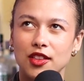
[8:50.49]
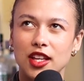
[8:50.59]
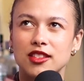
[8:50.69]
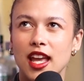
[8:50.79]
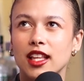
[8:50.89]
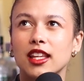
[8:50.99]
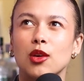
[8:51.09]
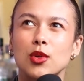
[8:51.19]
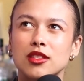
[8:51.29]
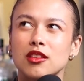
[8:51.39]
like saying like
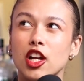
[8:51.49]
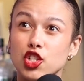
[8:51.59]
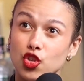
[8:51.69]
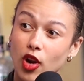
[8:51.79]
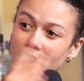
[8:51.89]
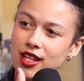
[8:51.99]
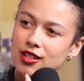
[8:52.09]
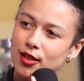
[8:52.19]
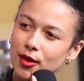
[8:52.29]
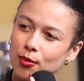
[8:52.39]
it was a
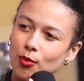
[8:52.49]
trend